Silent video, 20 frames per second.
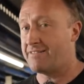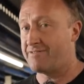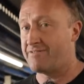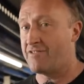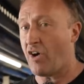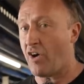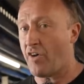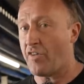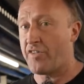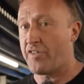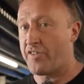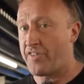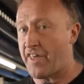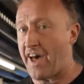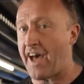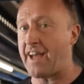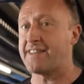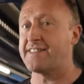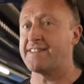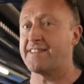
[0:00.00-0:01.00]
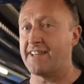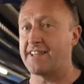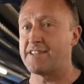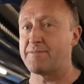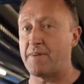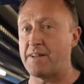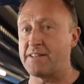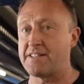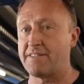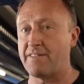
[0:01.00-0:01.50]
not that
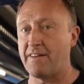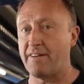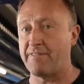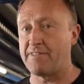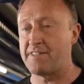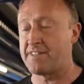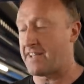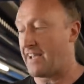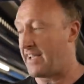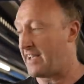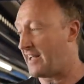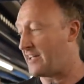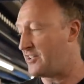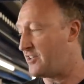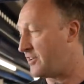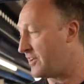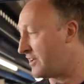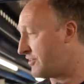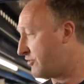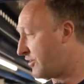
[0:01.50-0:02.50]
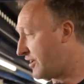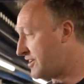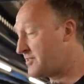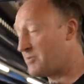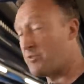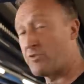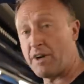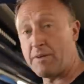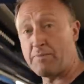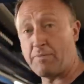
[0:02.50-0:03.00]
expensive, I have to say, and you're going to ride
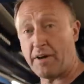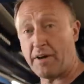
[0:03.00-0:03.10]
some great